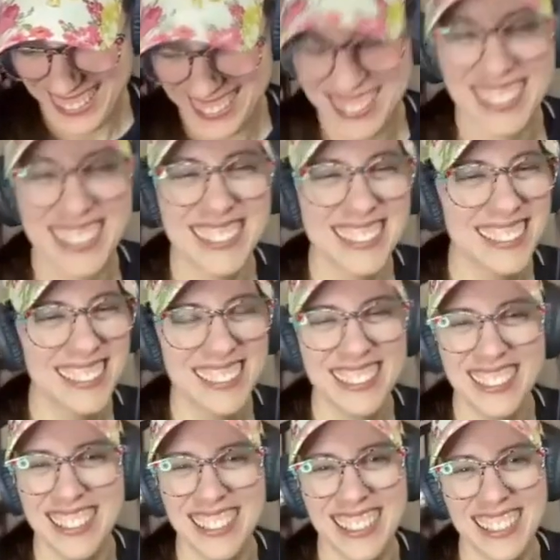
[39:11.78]

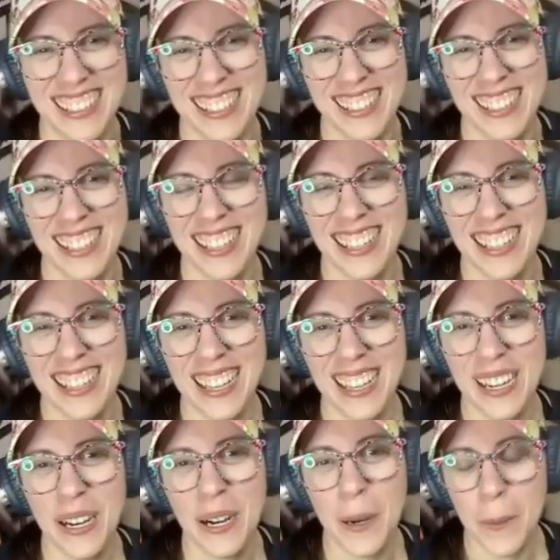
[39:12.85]

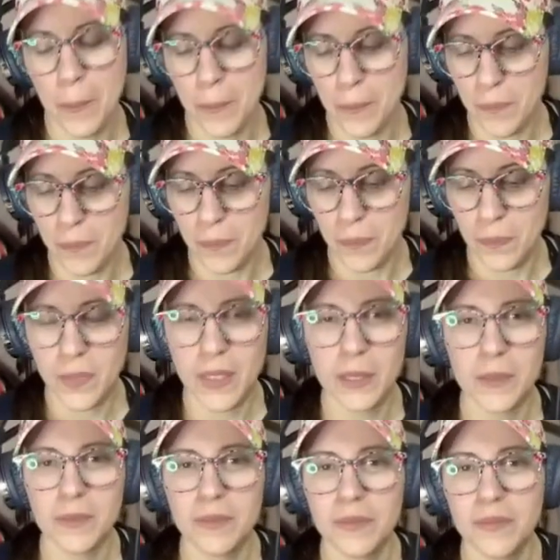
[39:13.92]

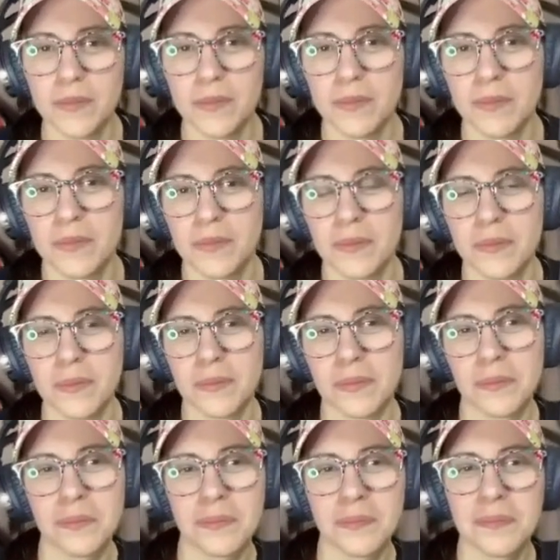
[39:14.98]

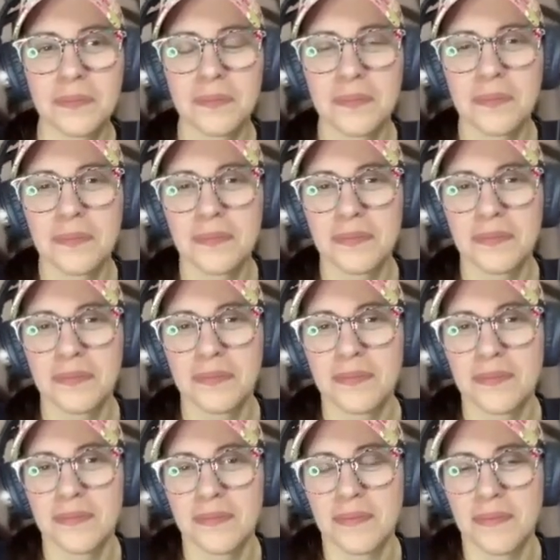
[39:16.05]

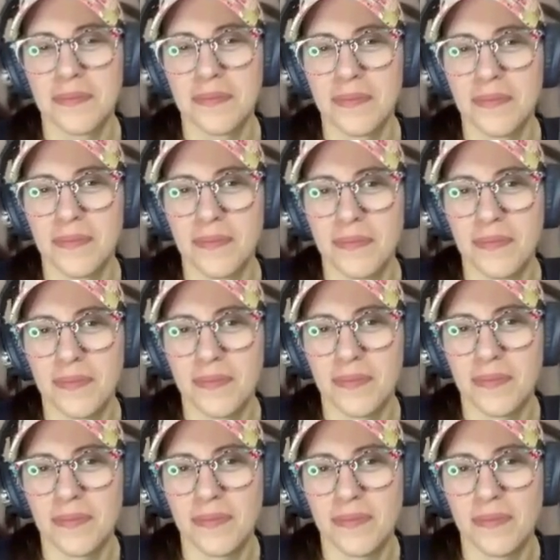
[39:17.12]

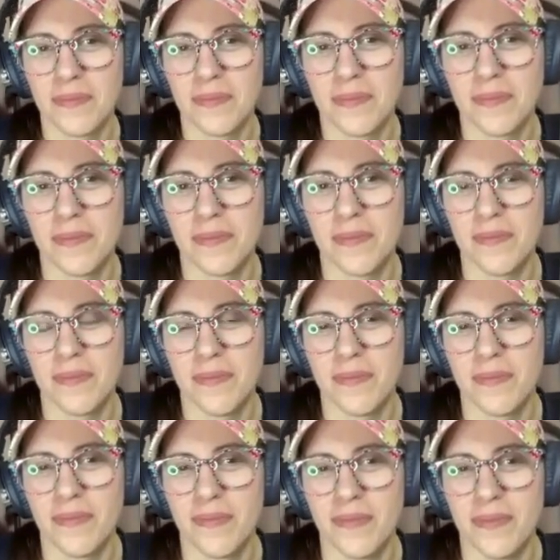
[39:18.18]

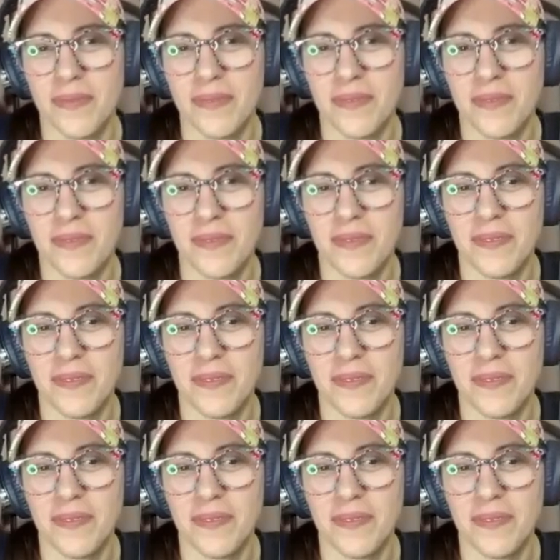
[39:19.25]
The person shown says nothing.